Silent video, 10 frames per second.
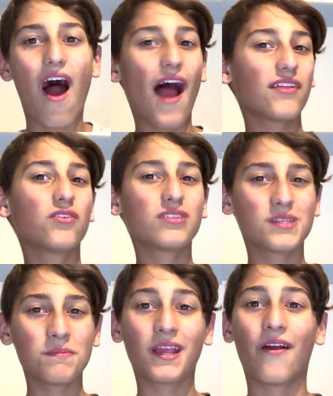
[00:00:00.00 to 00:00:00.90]
I thought
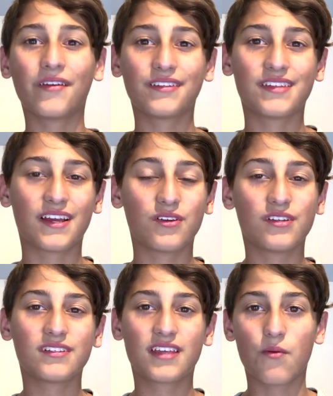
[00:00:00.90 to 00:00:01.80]
some characters I could
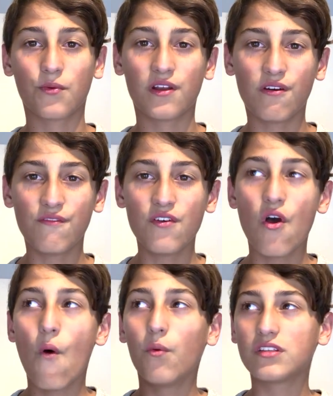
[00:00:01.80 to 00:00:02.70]
just get rid of
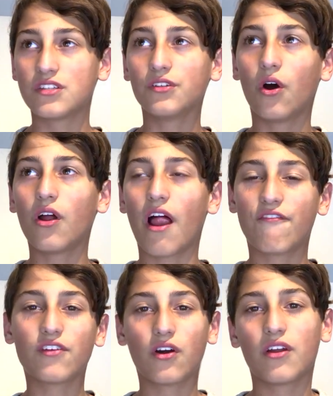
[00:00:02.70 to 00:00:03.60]
was not,
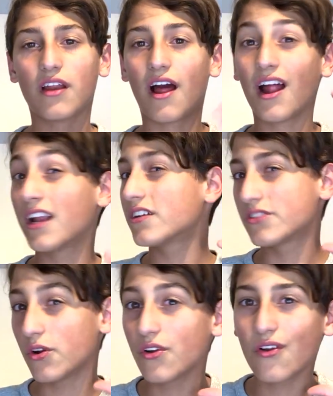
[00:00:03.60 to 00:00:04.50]
I
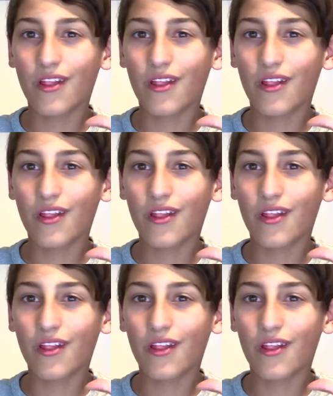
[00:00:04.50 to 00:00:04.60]
don't know